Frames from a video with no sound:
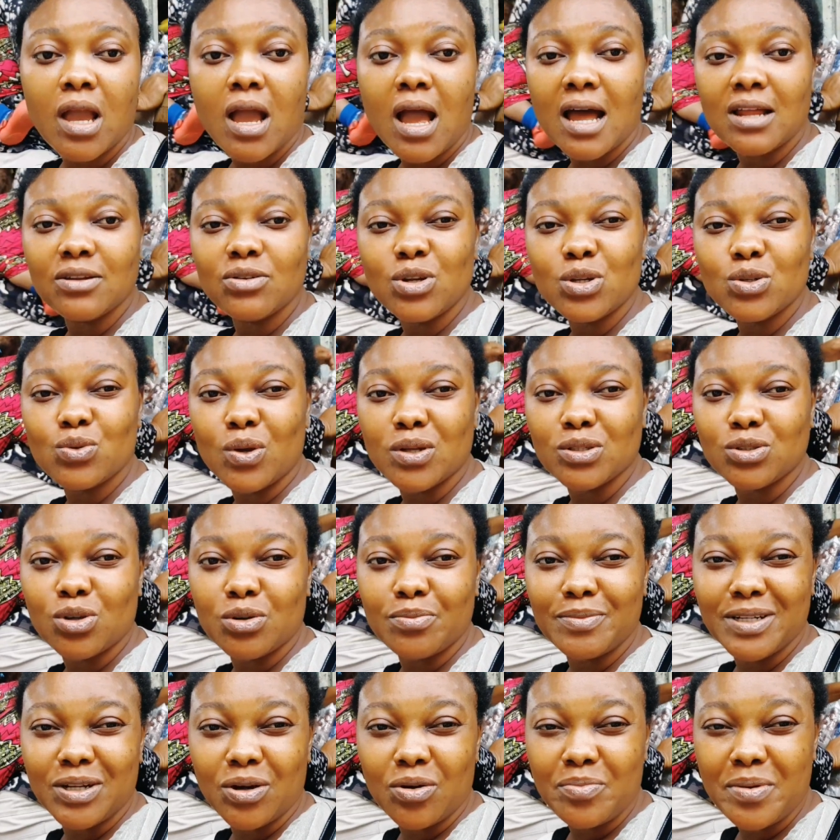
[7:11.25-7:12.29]
and those one
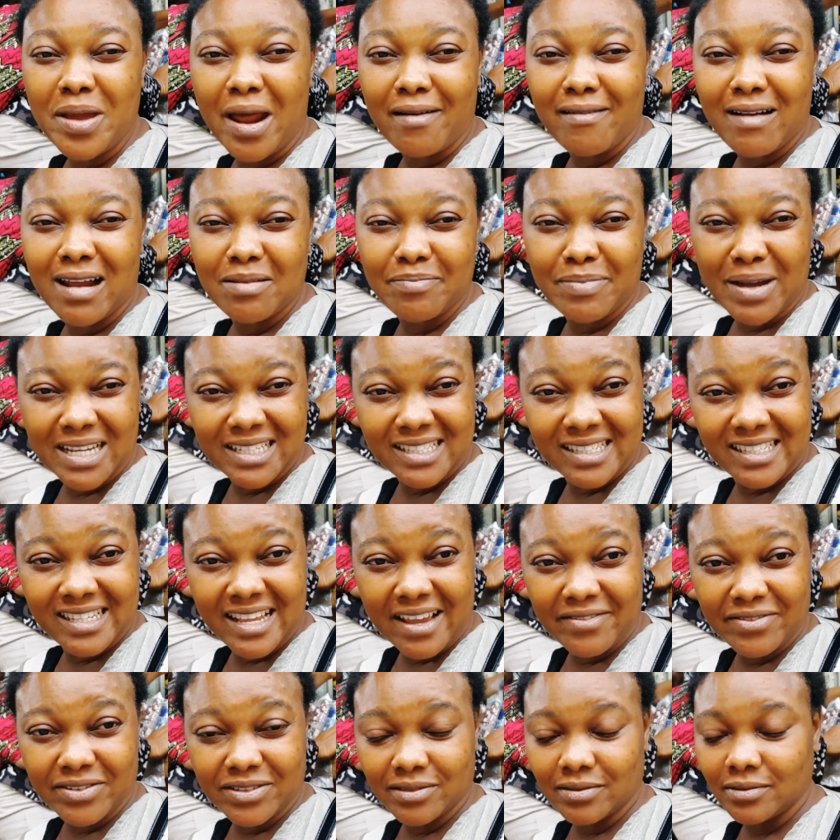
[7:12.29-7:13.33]
told me they will be around by
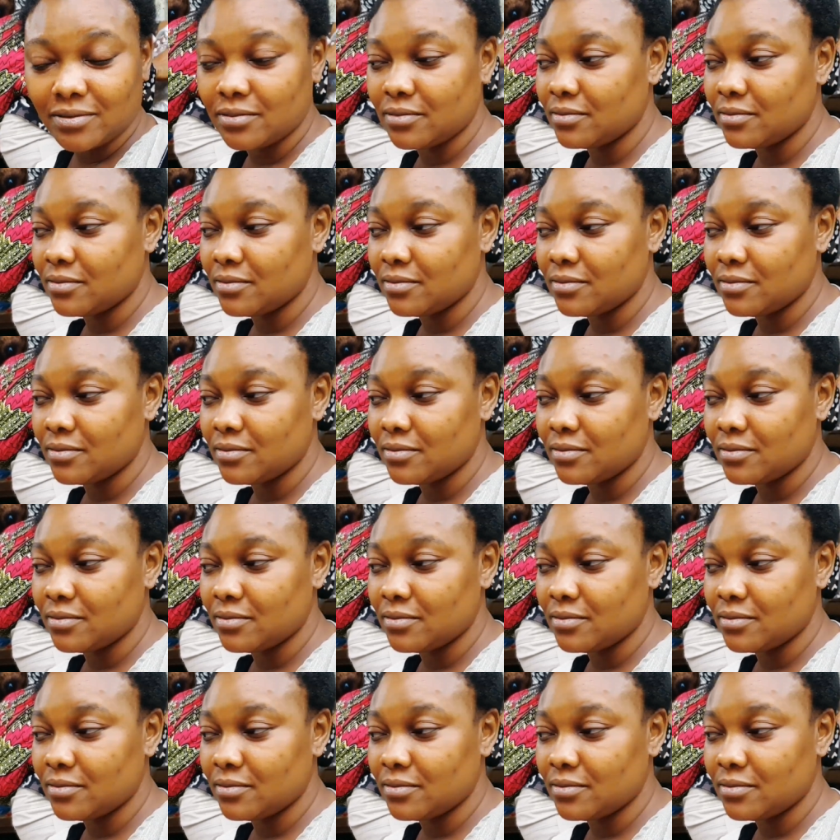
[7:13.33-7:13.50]
seven.